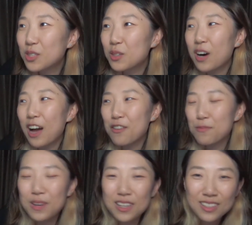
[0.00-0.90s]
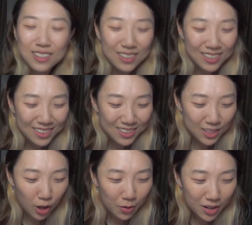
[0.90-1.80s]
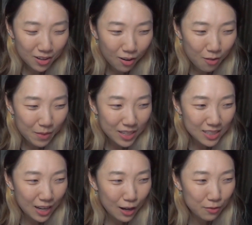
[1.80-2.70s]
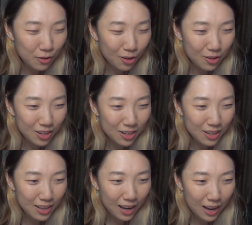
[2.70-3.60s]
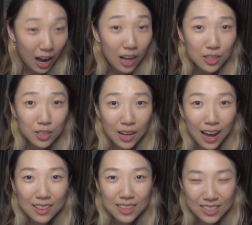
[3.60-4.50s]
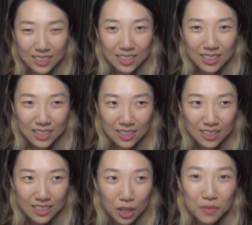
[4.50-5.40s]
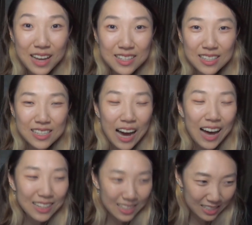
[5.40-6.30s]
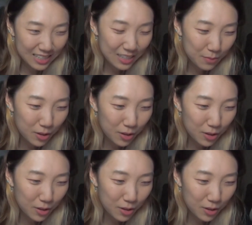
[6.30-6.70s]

So I've been storing all my stuff on like hard disk, not even SSD, hard disk,